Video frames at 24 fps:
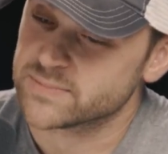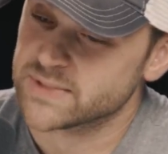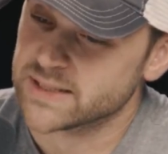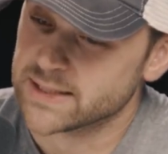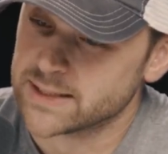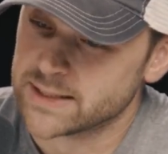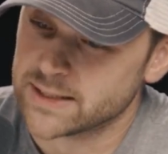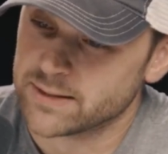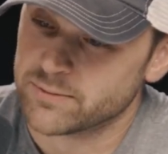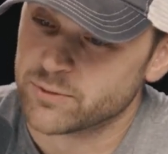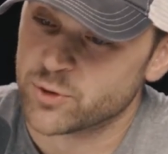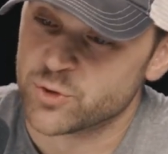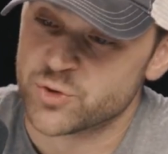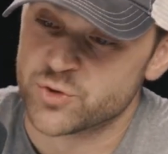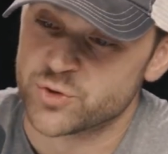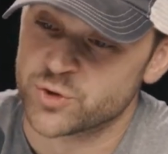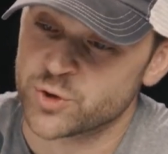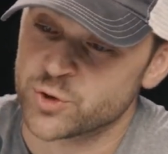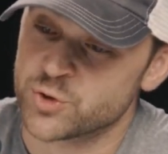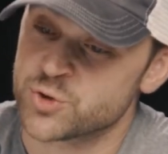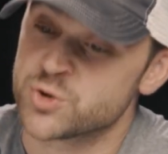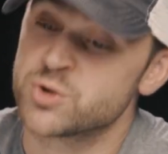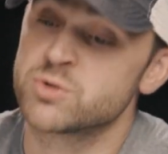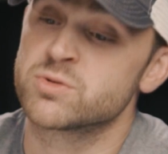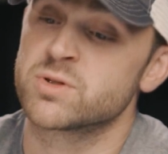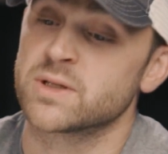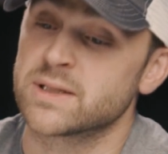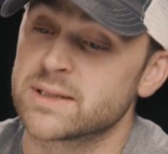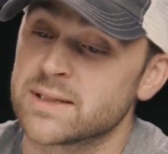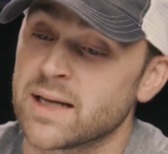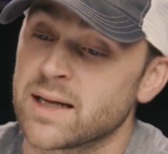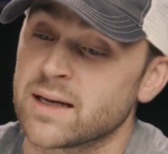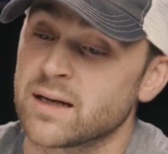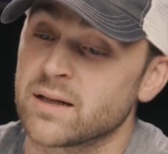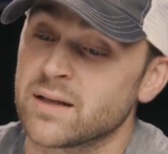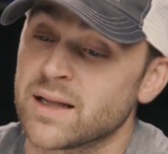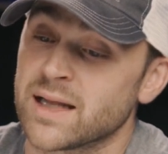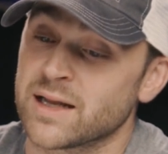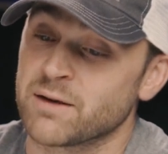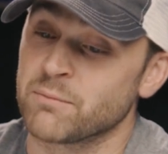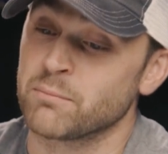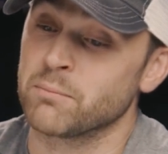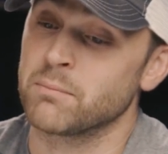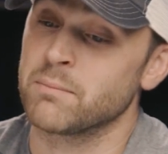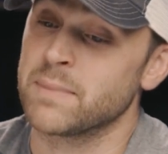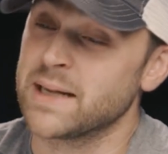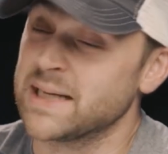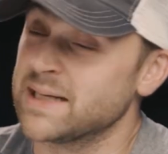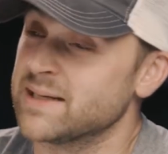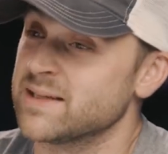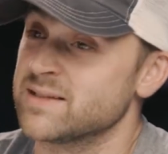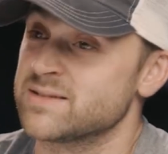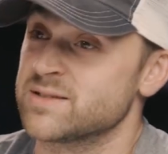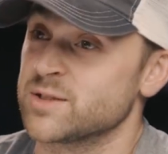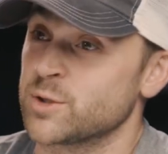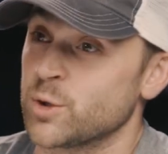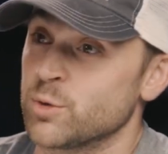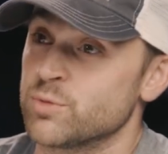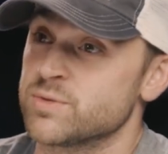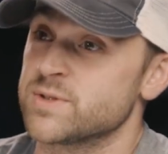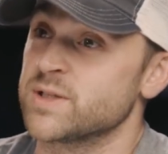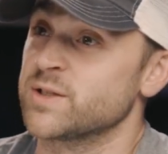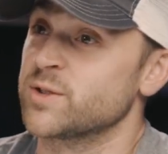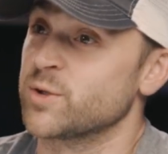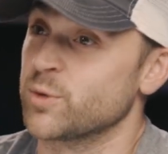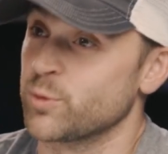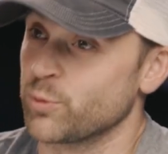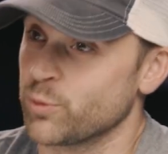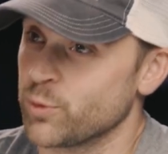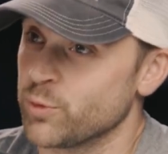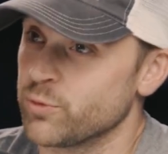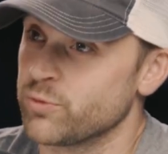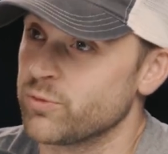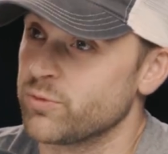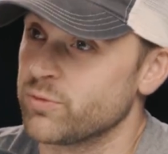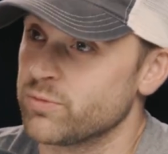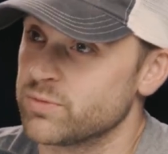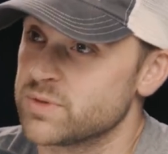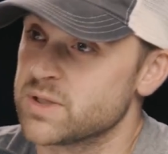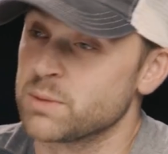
There's usually not a lot of maintenance that goes into the roof.